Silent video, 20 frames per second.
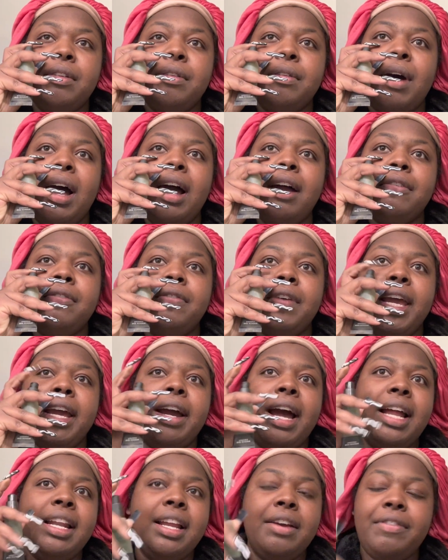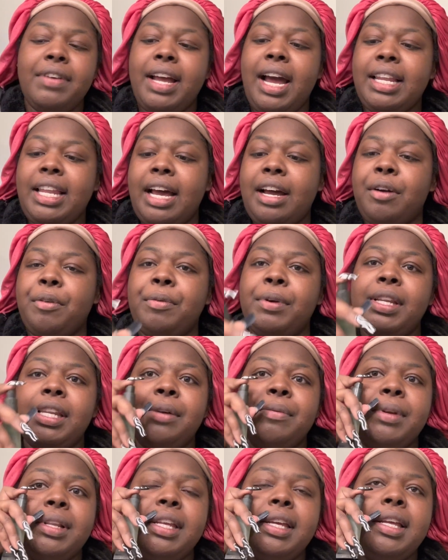I never got like a
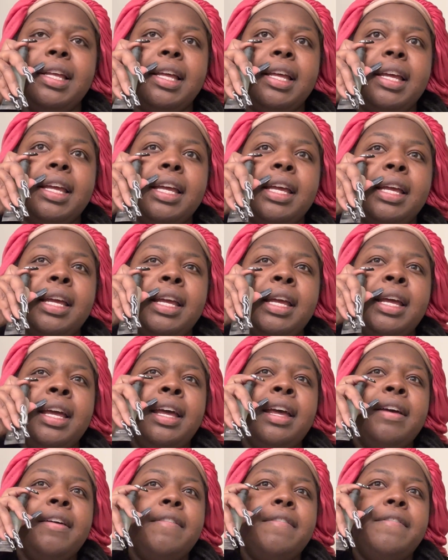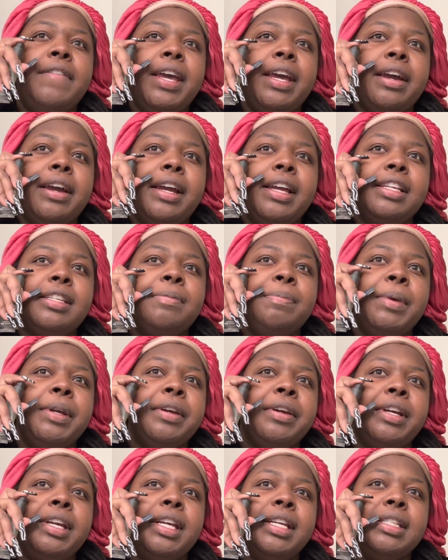really, really good fair
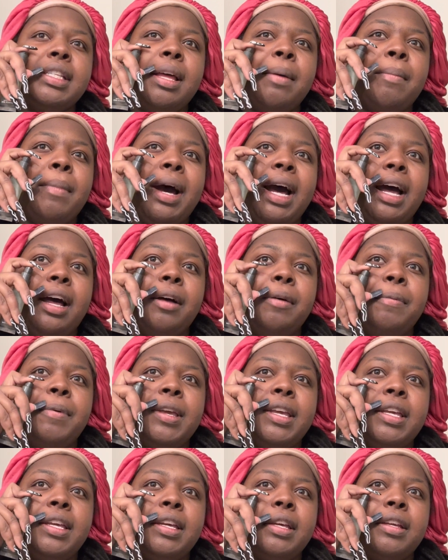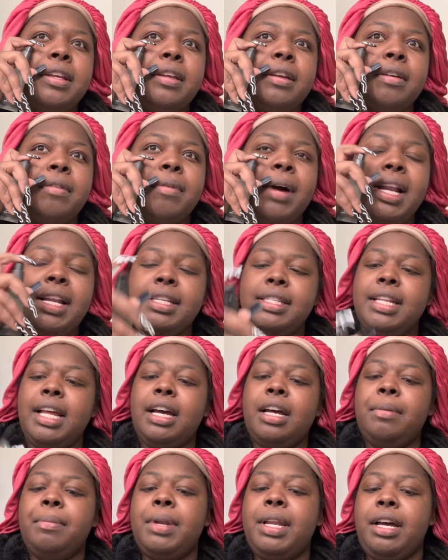experience, in my opinion. Why is
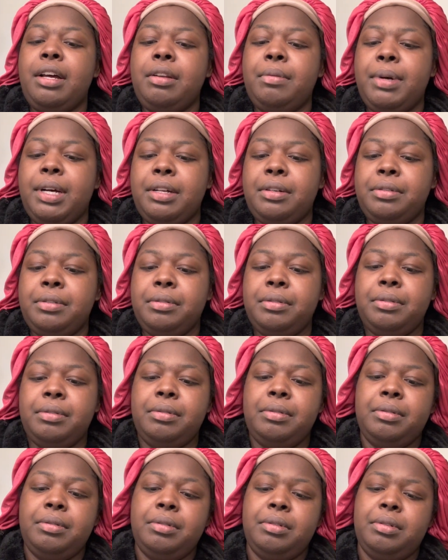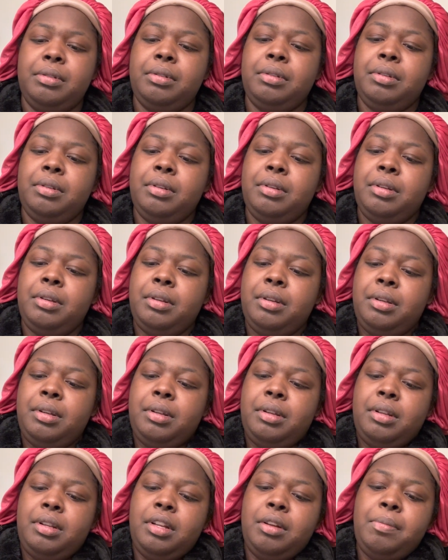not coming out the bottom?
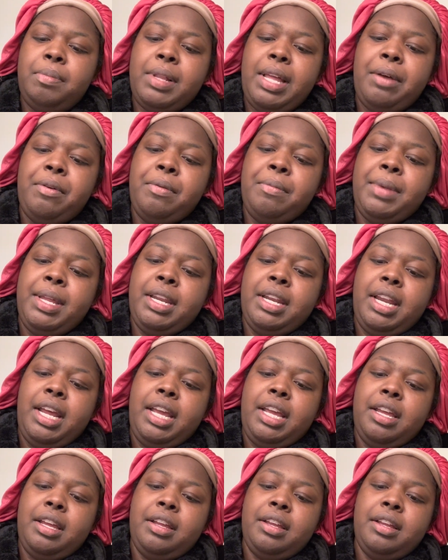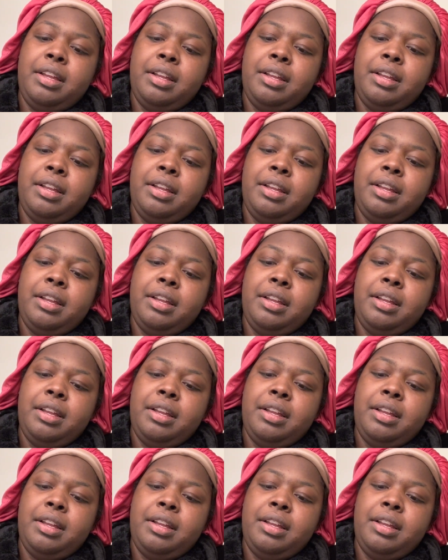Don't play with me today.